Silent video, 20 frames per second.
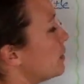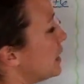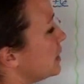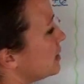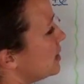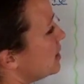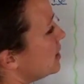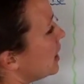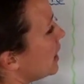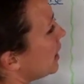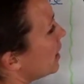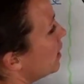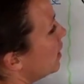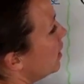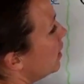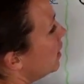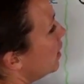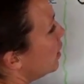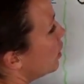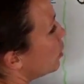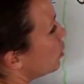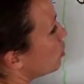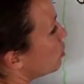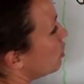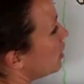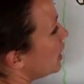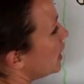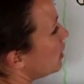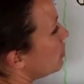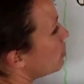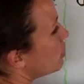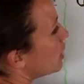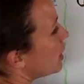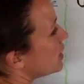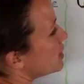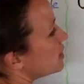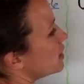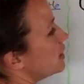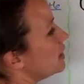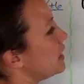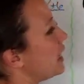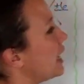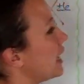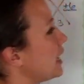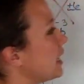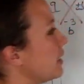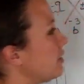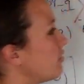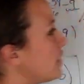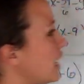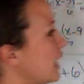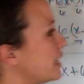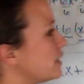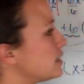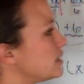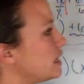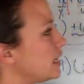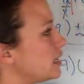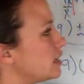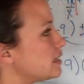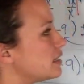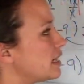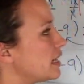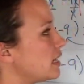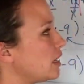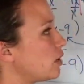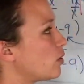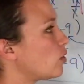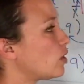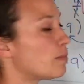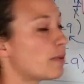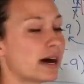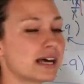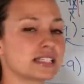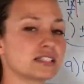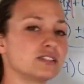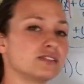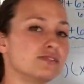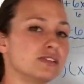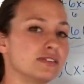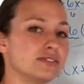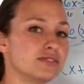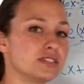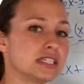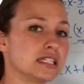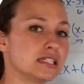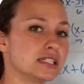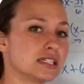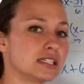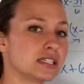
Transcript: and see. 3 plus a negative 18, does that equal a positive 15?